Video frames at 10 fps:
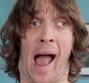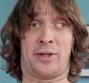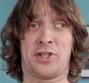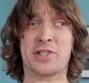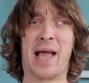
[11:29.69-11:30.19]

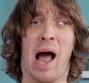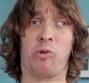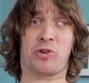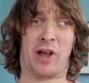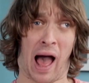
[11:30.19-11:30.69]
just
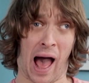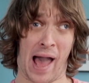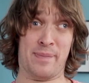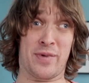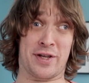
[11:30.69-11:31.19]
how
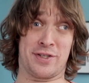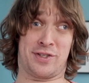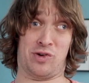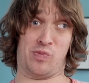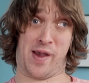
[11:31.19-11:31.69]
time
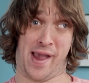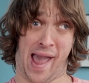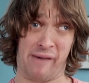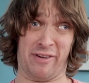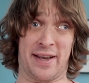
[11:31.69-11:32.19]
consuming
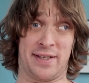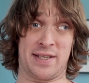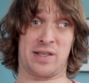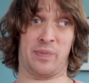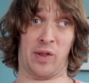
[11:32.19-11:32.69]
having a
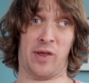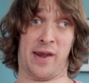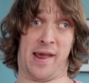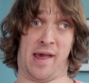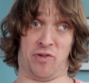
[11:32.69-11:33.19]

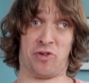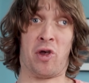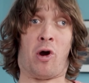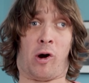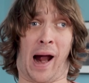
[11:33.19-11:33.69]
disability is,
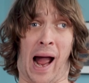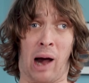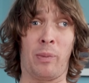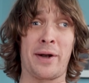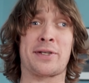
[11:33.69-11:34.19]
or
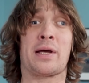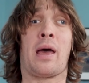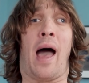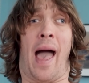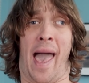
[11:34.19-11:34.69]
how much
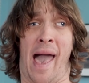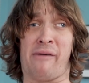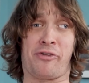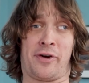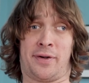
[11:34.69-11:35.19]

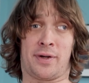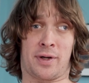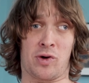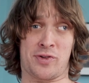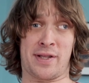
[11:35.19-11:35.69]
effort
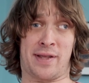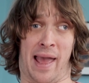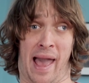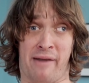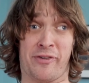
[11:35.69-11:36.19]
goes
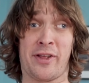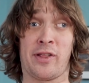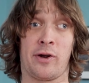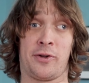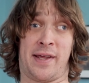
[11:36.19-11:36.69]
into every
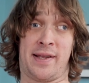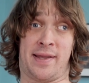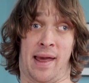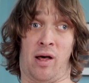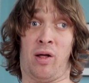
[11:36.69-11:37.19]
little
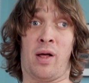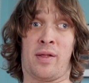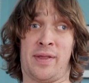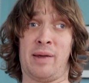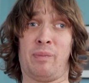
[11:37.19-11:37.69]
detail
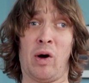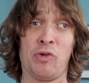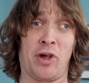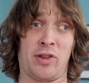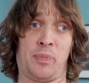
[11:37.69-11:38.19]
that
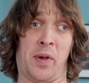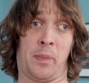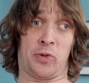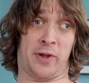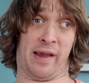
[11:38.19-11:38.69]
most other
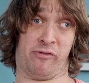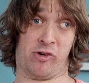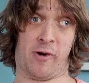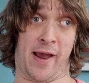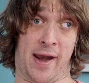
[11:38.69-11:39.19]
people take for
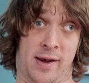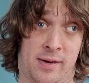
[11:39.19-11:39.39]
granted.